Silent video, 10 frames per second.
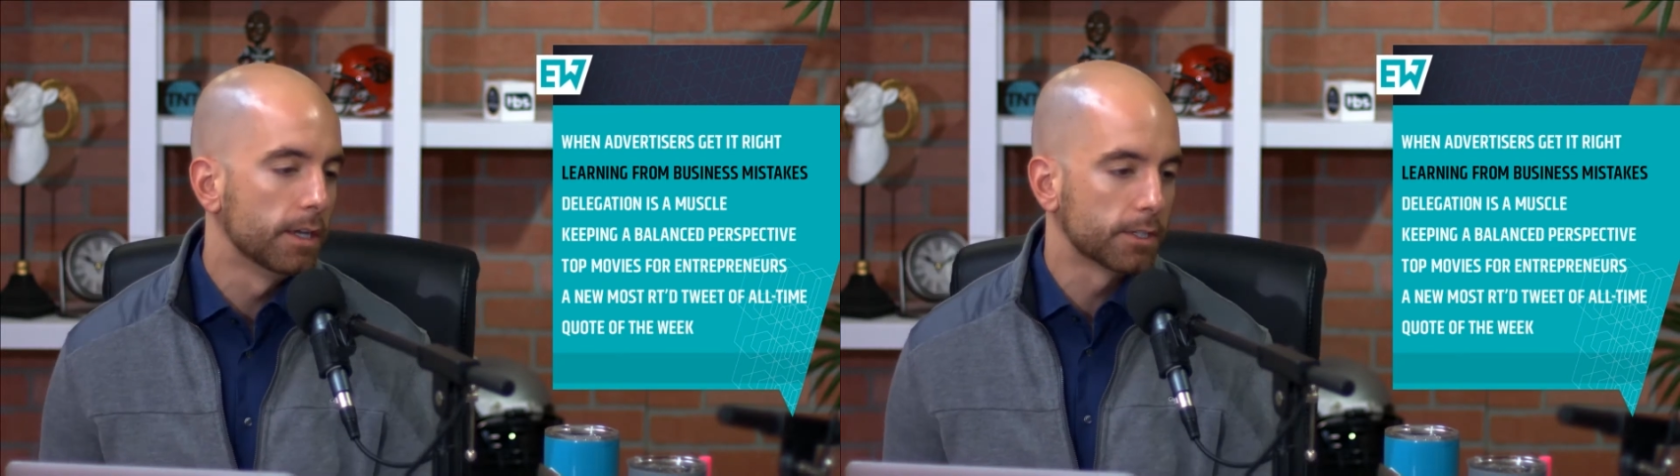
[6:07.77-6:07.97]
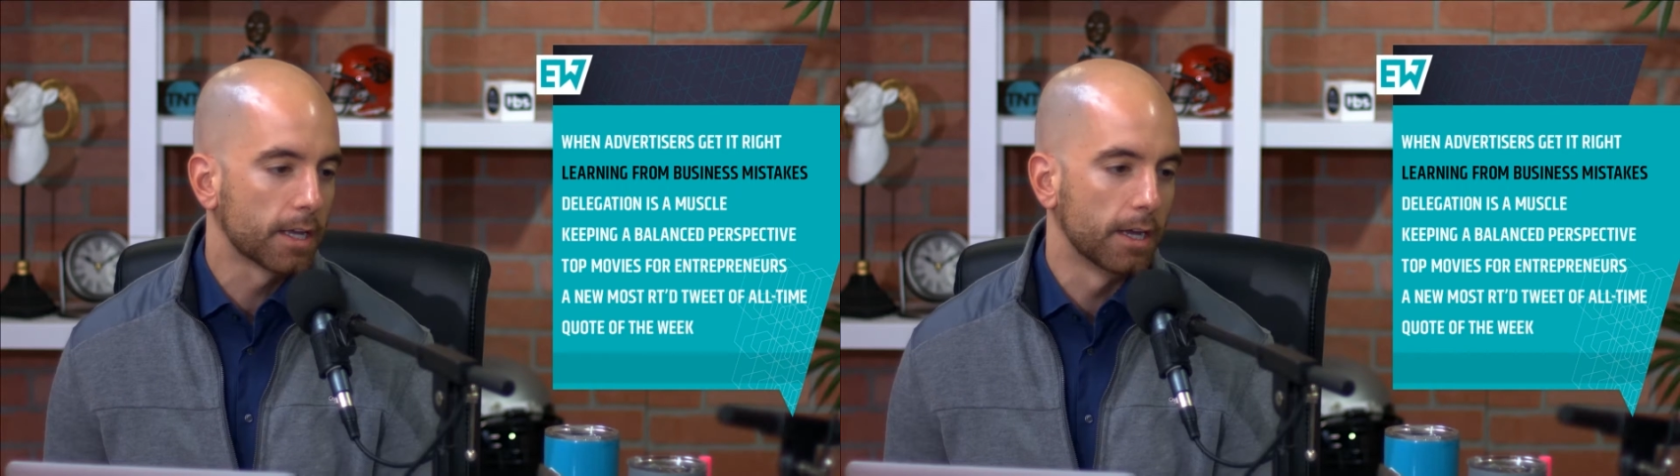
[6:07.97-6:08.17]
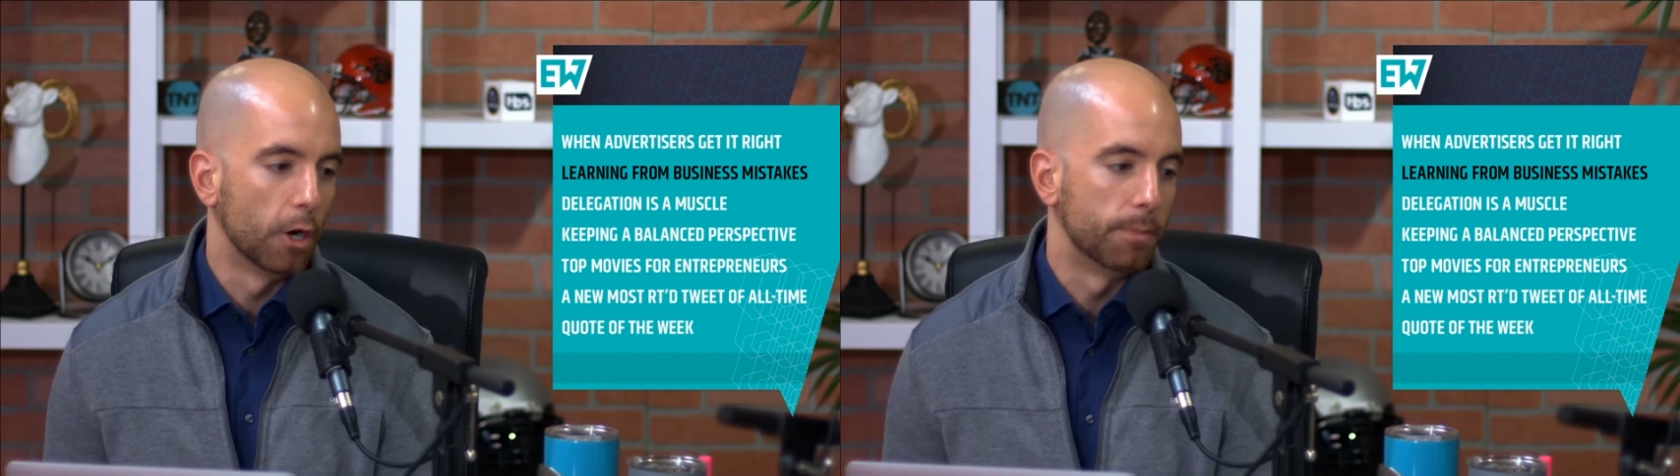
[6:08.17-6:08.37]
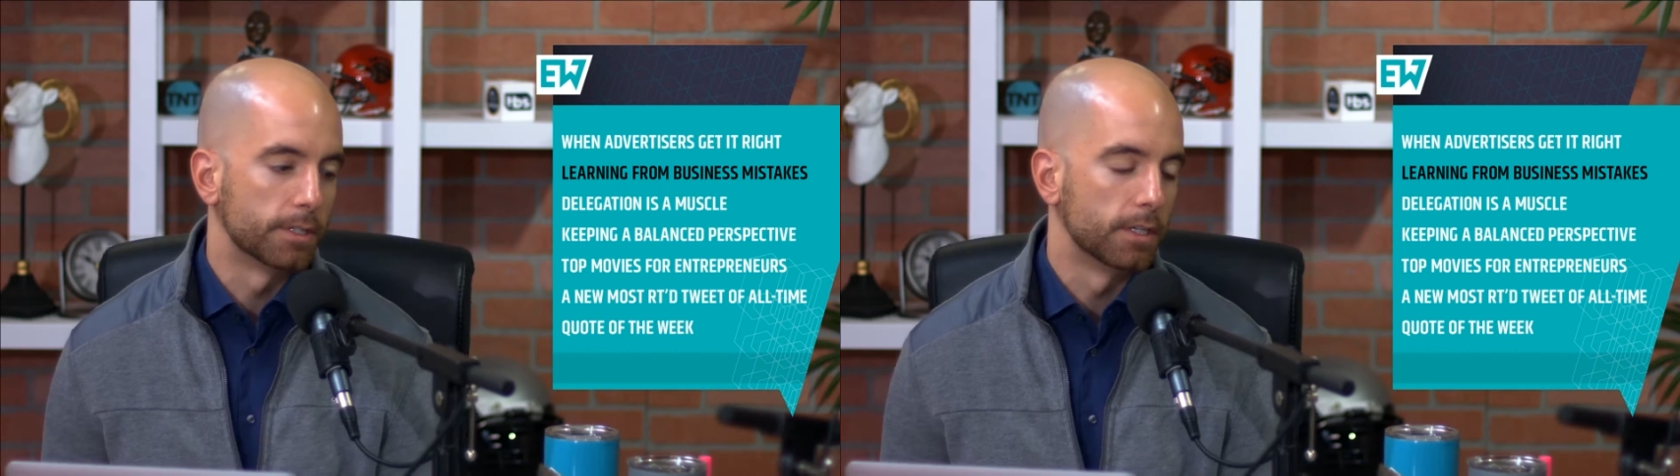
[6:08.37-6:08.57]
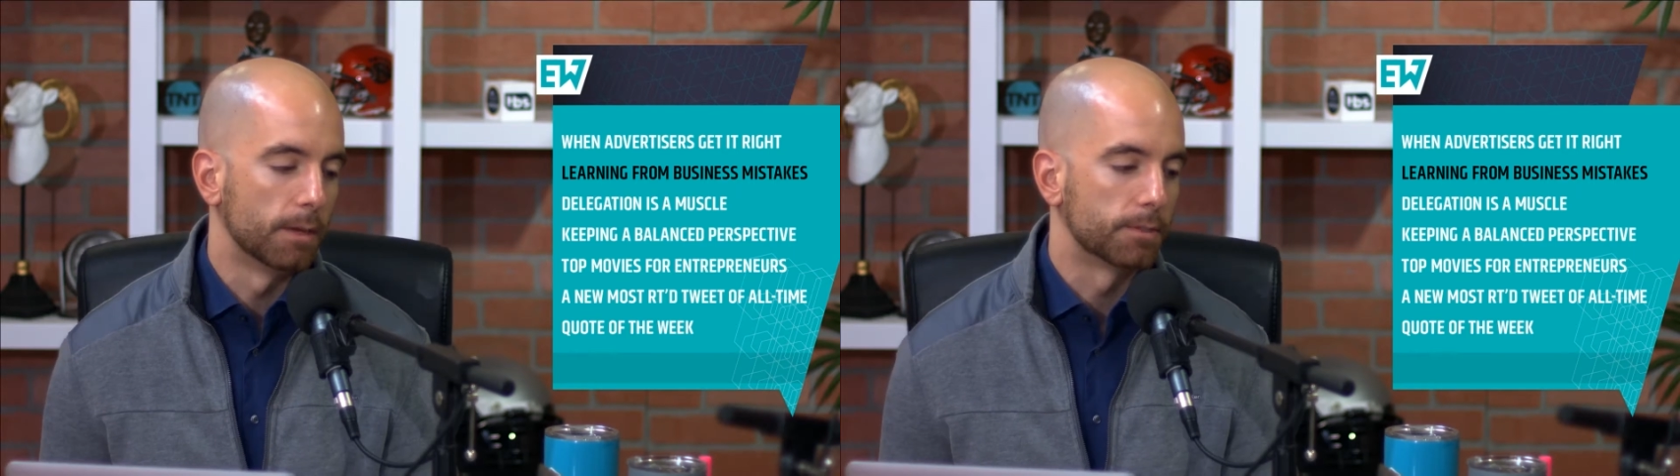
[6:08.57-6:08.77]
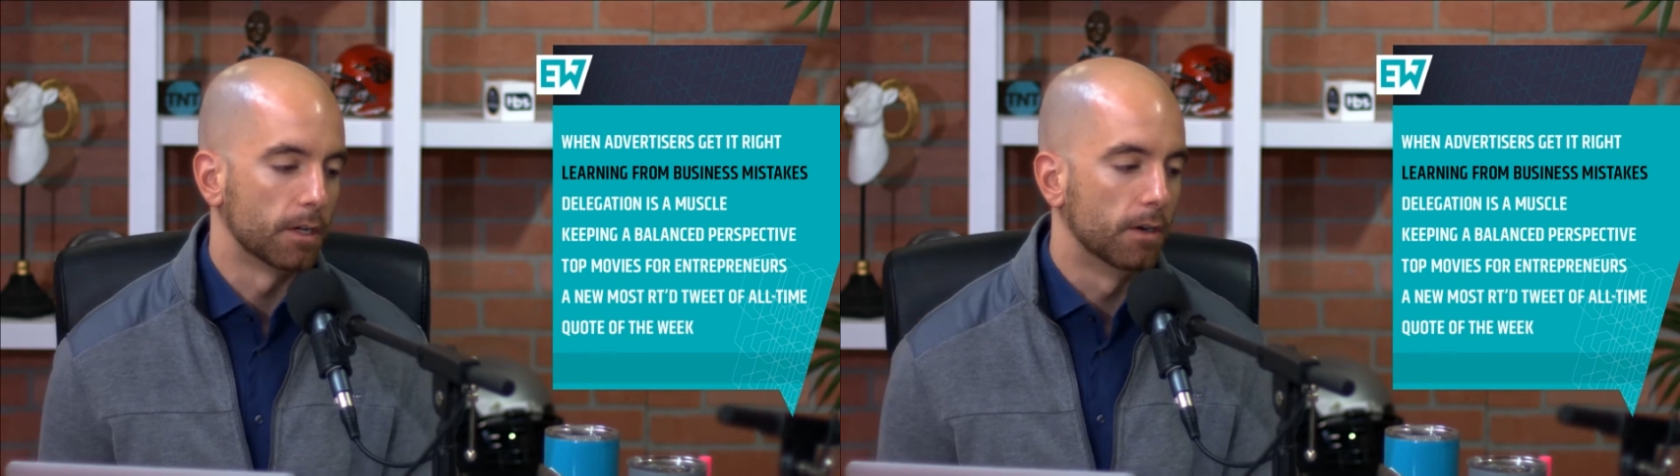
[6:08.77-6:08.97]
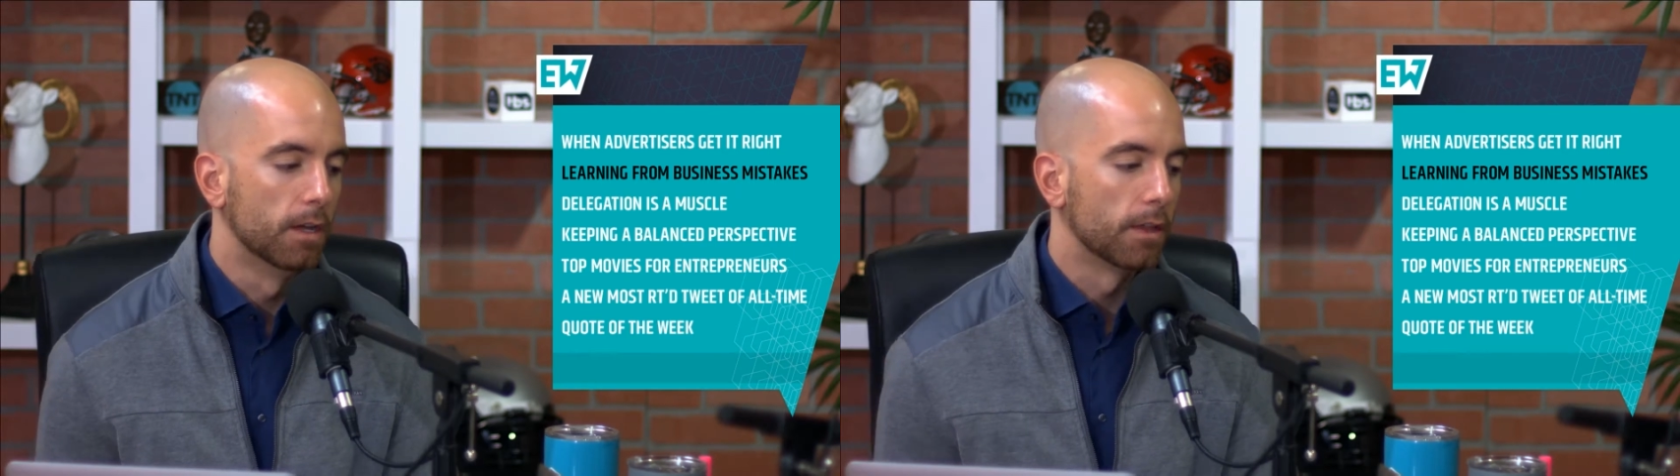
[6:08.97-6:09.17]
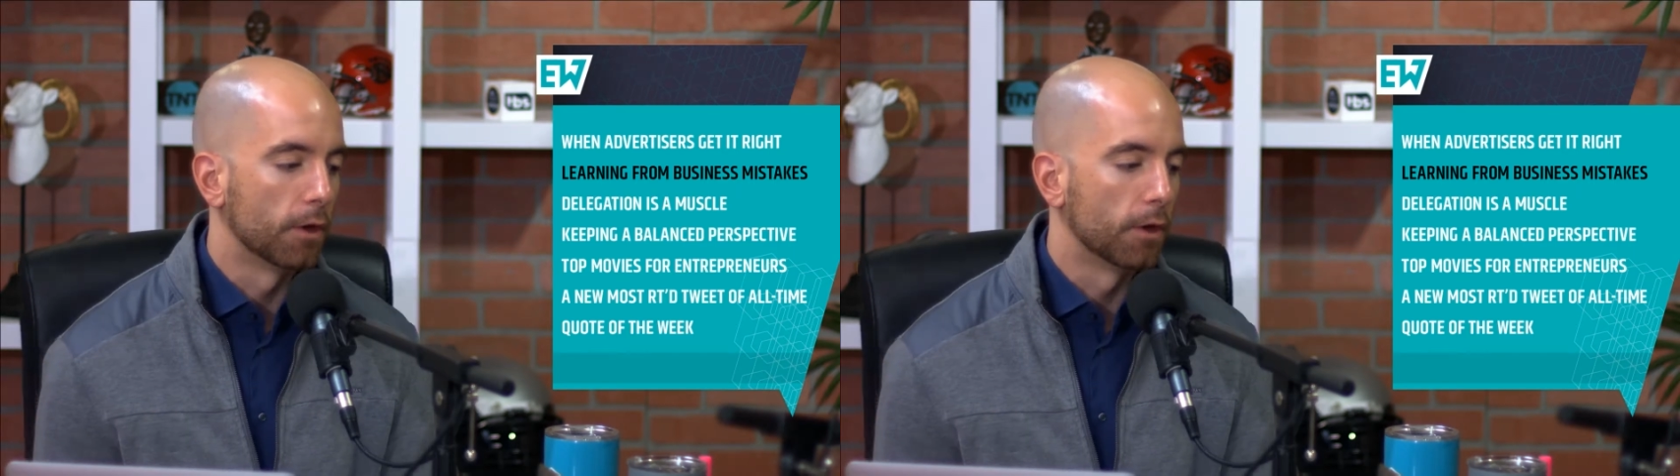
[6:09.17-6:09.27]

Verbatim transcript: It just kind of opens it up. So